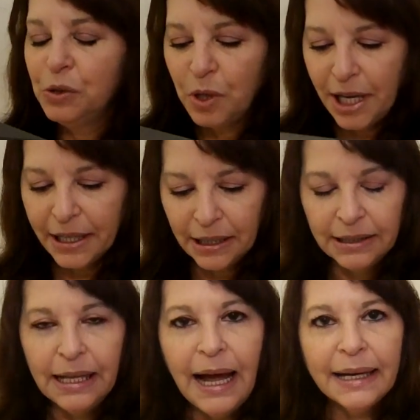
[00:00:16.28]
you get a
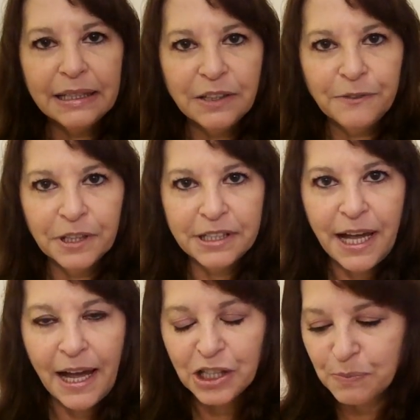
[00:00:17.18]
lot of different
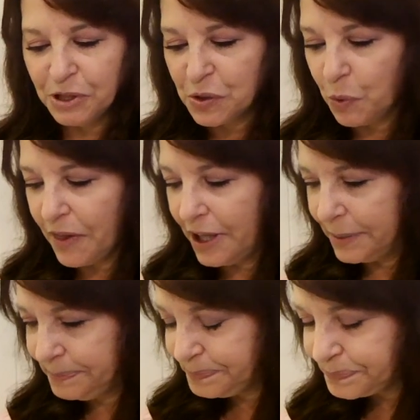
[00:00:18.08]
attachments with
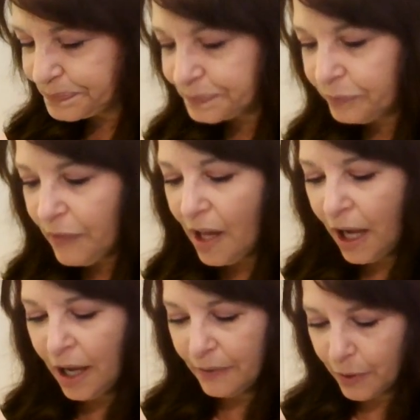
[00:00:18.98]
it.
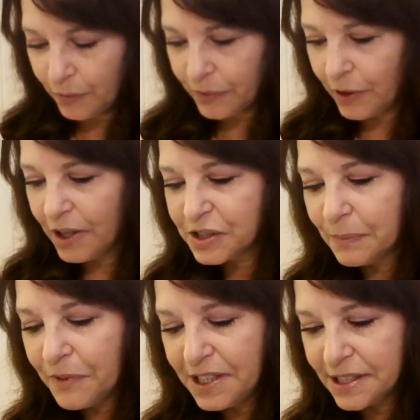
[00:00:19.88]
Uh, there, there are
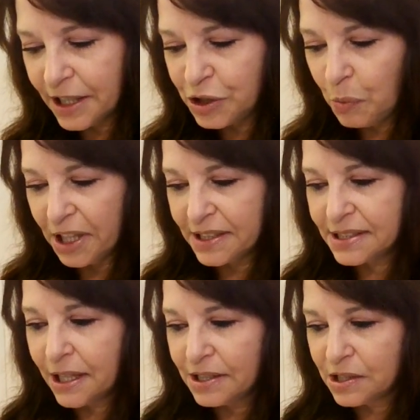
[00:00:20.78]
some things that I do want to
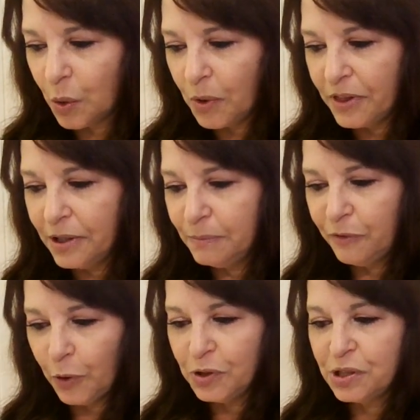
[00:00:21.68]
discuss though with it
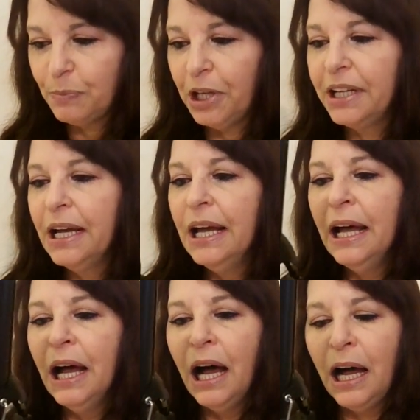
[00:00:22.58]
first, but
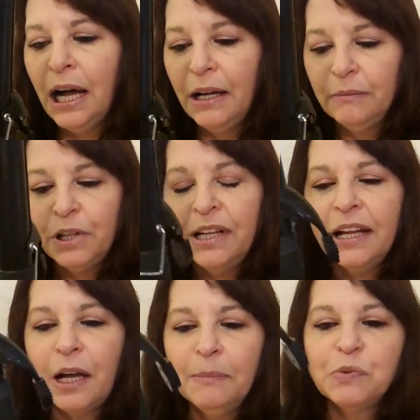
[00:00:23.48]
uh,
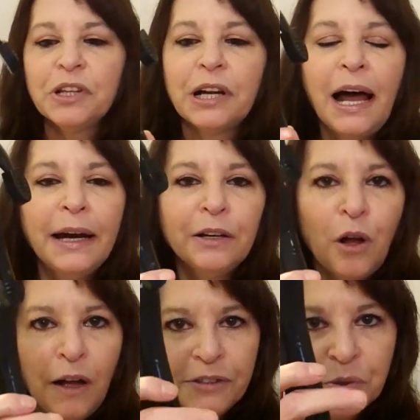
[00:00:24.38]
it comes with an on and
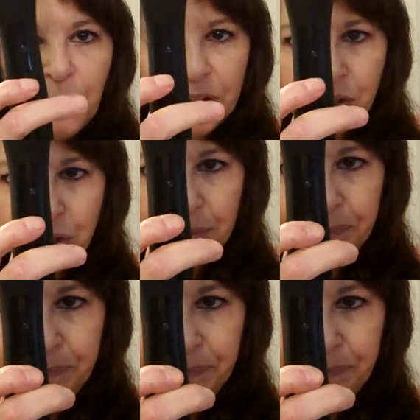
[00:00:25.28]
off switch.